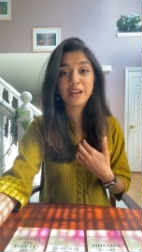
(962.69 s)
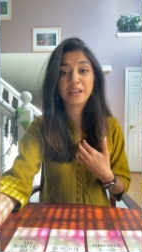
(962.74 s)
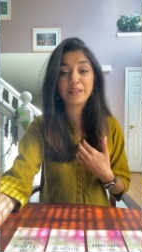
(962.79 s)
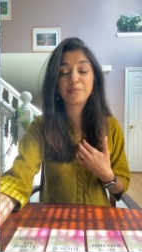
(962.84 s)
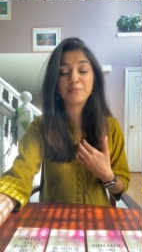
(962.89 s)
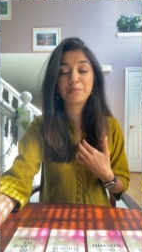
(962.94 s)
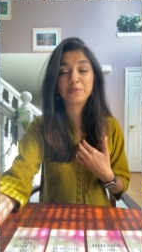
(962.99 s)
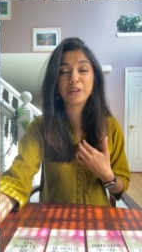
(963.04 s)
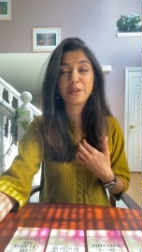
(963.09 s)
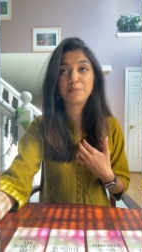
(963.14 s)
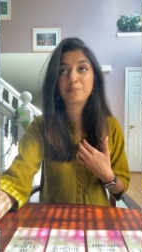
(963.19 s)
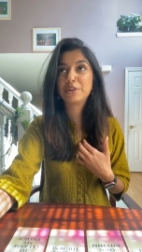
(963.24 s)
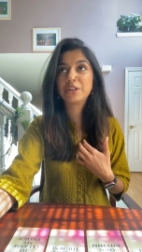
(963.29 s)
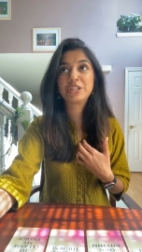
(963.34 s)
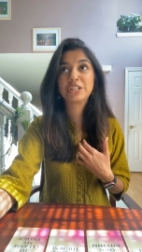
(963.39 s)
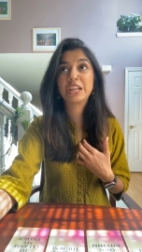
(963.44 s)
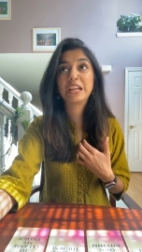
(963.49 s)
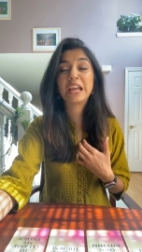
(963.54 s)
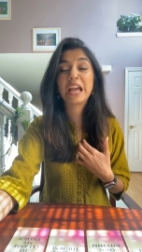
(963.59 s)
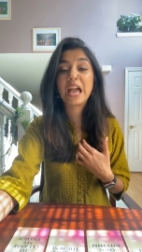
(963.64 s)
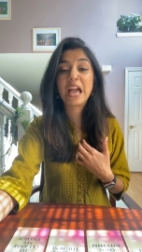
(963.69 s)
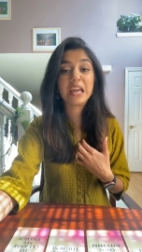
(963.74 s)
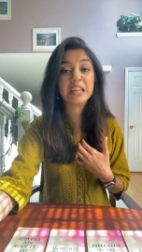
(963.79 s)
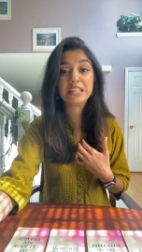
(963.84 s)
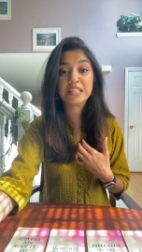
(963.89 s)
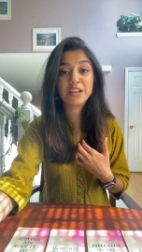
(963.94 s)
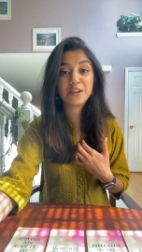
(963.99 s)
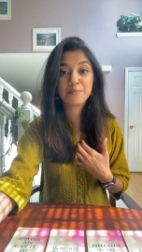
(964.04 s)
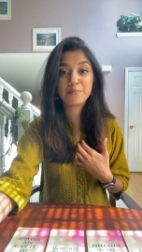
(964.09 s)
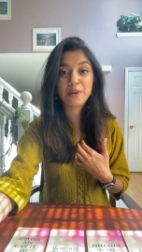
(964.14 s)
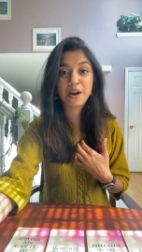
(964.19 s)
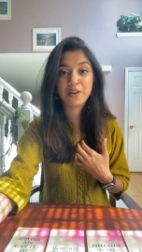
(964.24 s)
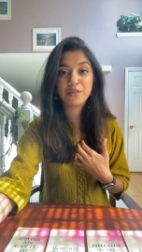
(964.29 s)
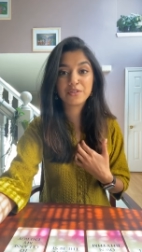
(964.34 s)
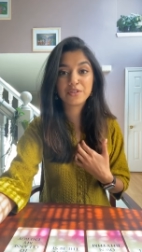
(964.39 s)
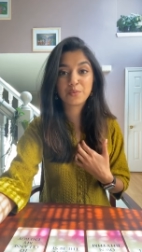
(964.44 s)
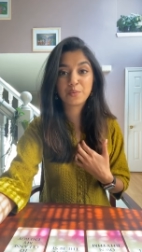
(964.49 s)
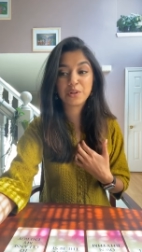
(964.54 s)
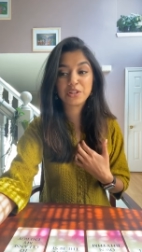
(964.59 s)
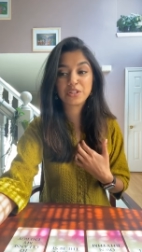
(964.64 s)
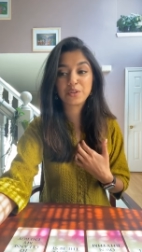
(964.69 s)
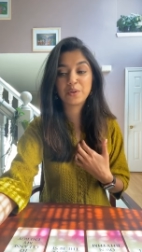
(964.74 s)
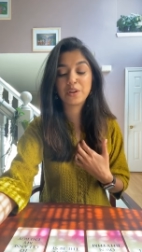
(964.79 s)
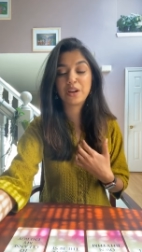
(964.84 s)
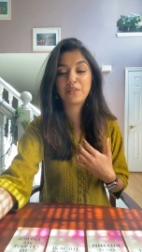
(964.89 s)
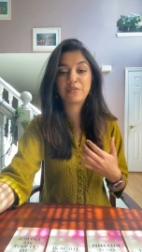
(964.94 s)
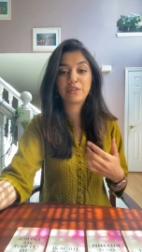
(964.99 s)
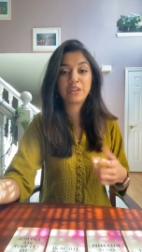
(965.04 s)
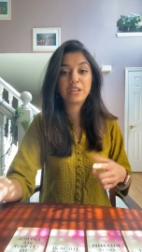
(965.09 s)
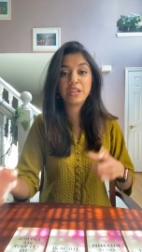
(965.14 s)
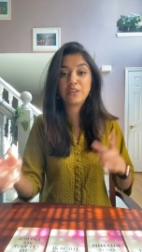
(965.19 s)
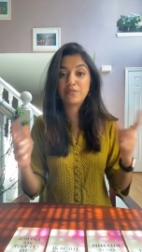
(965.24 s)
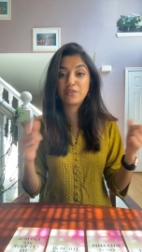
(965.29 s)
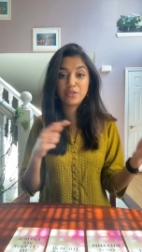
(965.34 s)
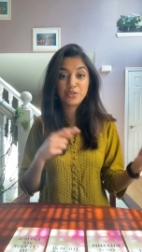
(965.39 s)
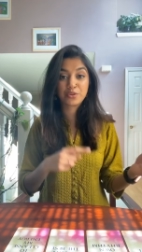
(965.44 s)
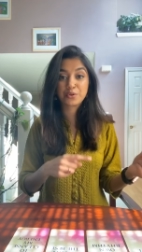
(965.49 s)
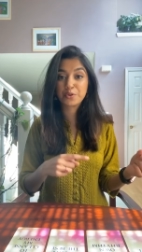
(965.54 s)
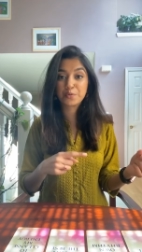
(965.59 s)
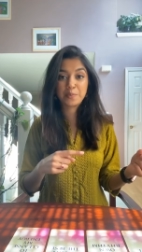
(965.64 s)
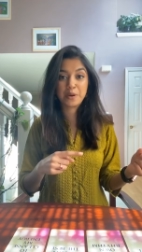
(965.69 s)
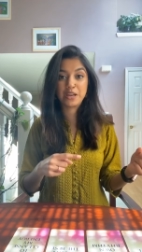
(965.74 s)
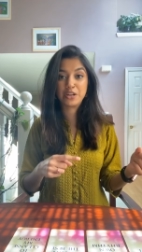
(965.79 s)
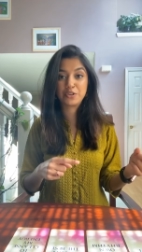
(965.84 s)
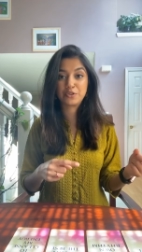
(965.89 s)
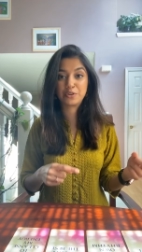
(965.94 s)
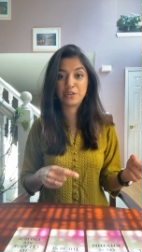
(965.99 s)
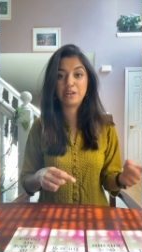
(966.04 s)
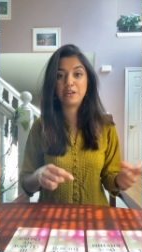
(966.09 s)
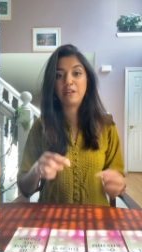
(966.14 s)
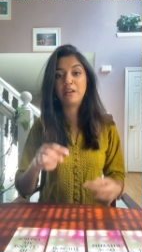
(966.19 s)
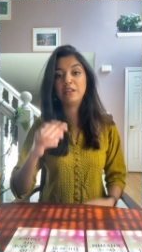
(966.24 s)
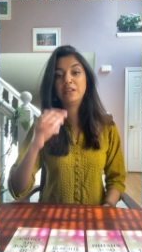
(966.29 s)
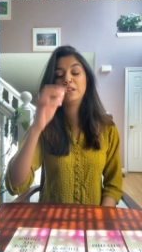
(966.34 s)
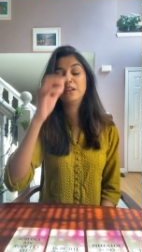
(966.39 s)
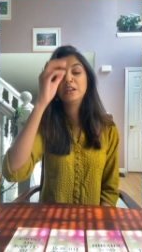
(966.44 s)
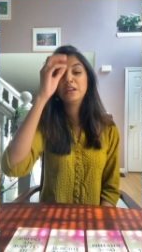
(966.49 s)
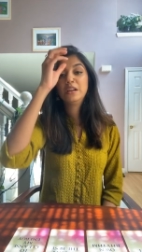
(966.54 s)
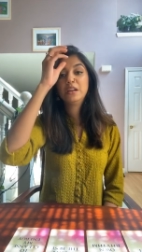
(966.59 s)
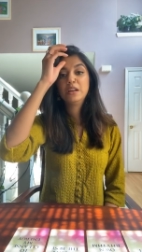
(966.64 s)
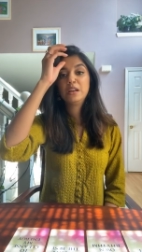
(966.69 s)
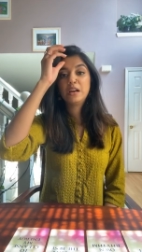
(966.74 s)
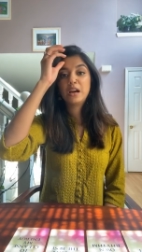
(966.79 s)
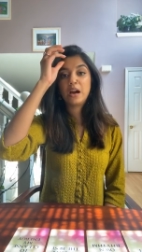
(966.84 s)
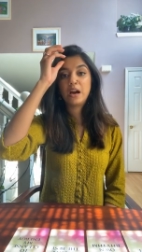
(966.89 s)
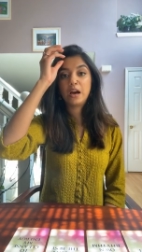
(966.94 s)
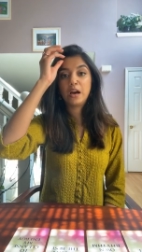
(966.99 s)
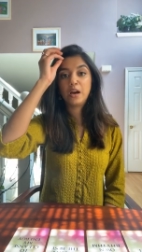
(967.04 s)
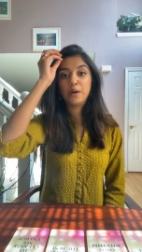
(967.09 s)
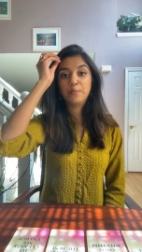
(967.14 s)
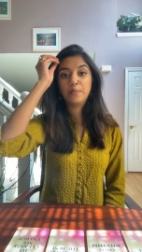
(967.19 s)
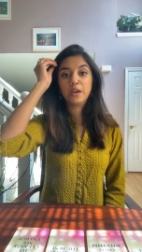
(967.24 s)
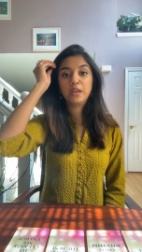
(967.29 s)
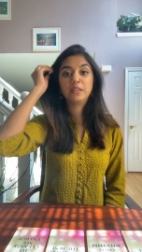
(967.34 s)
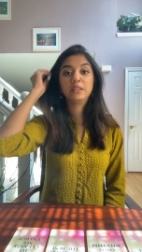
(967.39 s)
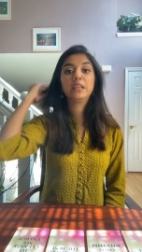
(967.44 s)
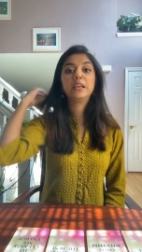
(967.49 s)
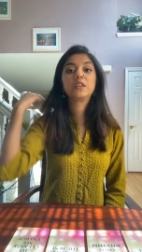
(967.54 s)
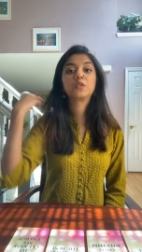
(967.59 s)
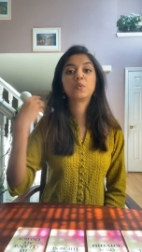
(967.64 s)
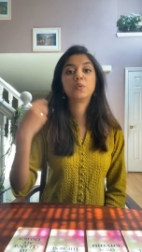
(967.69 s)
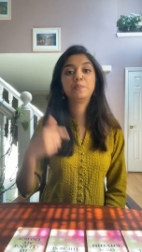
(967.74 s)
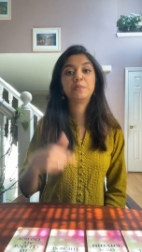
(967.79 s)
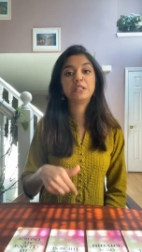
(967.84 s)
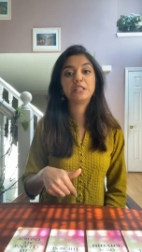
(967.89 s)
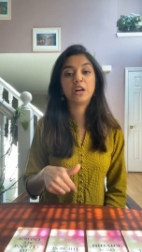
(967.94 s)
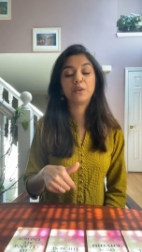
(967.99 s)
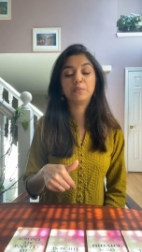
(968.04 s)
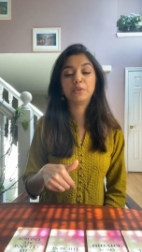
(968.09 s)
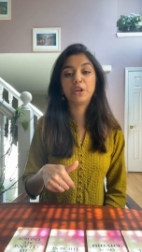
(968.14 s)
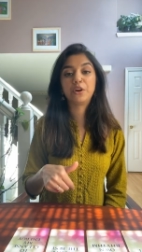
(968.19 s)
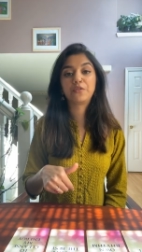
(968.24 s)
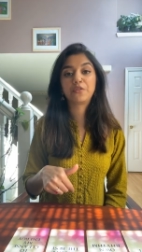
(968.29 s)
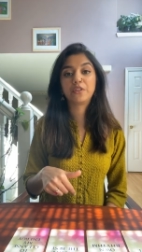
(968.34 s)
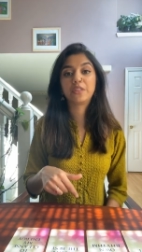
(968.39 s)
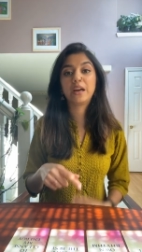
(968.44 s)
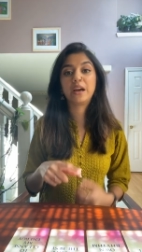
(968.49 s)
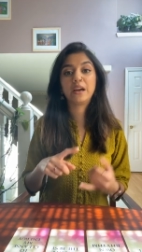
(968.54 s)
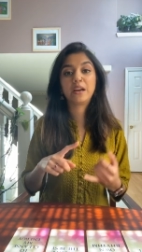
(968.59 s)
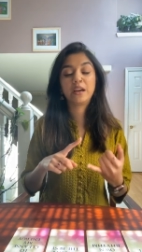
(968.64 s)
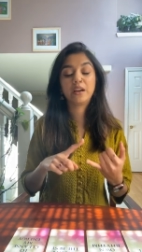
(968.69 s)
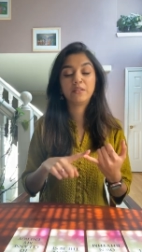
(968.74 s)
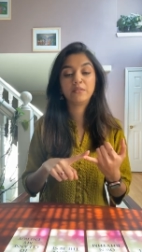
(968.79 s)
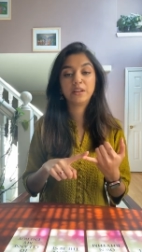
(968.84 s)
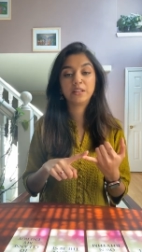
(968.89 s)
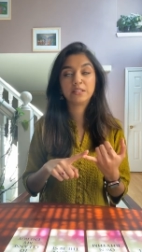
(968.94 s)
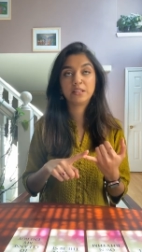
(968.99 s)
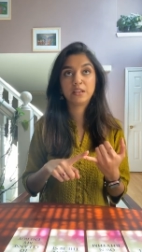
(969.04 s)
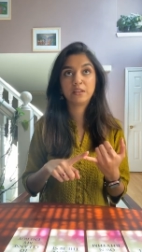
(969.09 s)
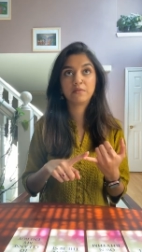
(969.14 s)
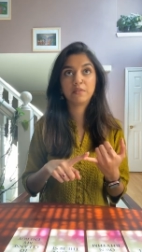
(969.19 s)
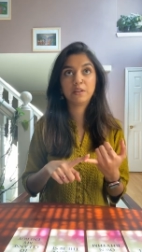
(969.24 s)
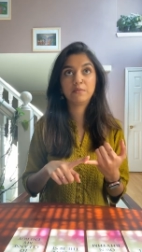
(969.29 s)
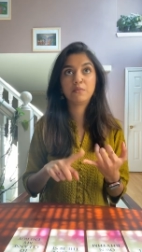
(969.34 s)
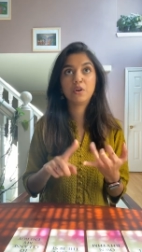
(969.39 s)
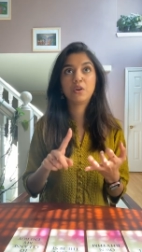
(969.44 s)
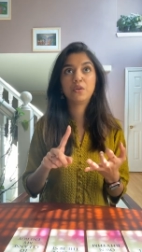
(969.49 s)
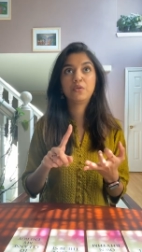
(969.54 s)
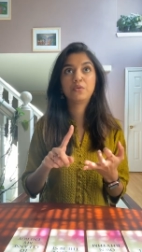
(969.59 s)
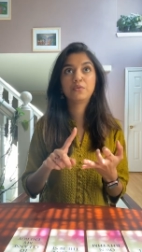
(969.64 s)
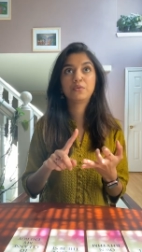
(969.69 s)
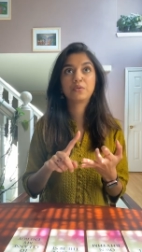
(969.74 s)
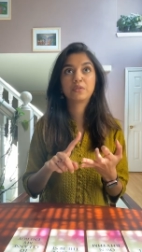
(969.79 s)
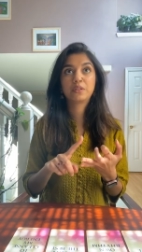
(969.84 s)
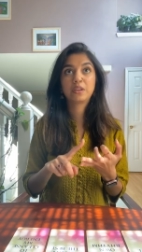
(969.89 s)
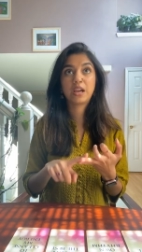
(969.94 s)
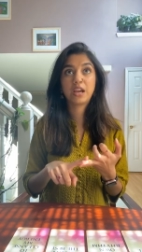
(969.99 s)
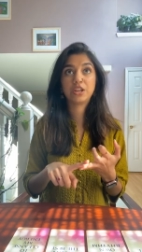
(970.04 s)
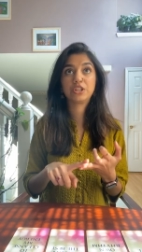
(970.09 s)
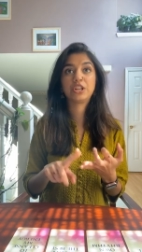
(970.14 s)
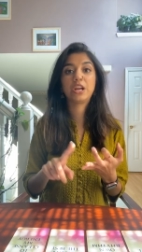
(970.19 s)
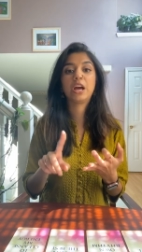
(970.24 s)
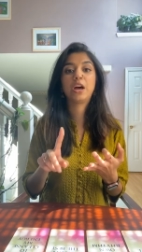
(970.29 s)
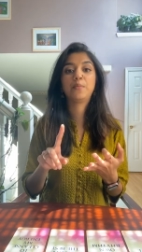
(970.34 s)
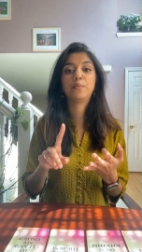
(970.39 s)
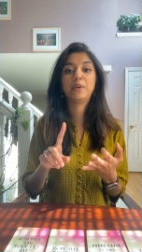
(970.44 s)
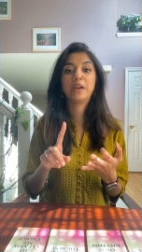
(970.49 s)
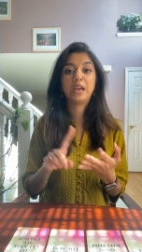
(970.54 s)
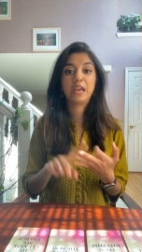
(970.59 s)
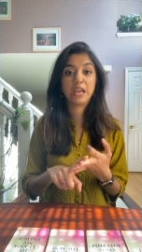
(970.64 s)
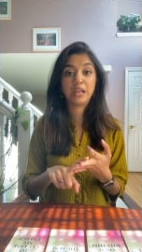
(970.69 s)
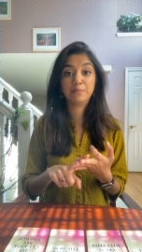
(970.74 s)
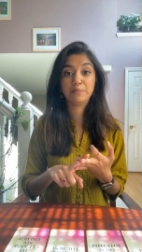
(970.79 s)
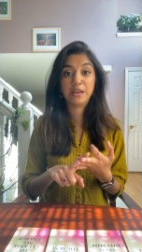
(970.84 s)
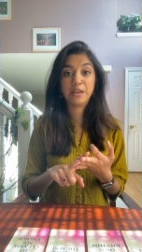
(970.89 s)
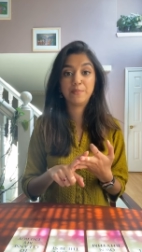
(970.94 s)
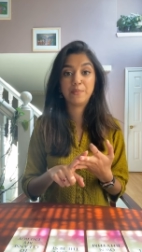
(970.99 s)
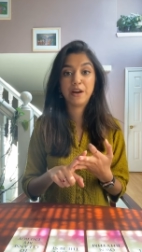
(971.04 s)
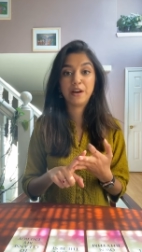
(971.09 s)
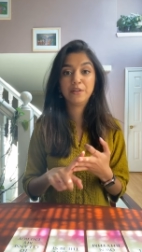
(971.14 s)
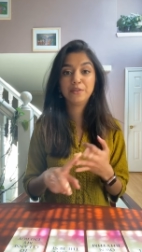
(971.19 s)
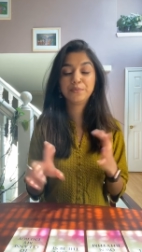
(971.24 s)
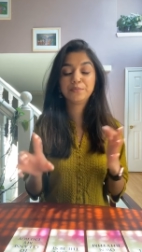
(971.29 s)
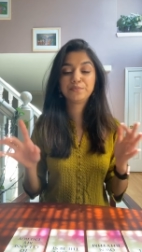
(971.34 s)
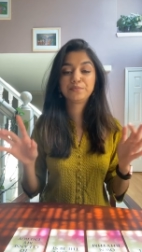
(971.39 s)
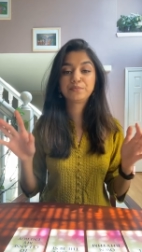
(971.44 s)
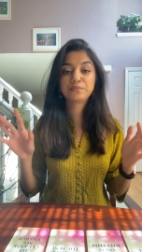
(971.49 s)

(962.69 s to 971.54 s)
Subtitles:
I appreciate any amount whatsoever, even through Patreon. And links will be down below for that. I take Venmo, Cash App, and PayPal.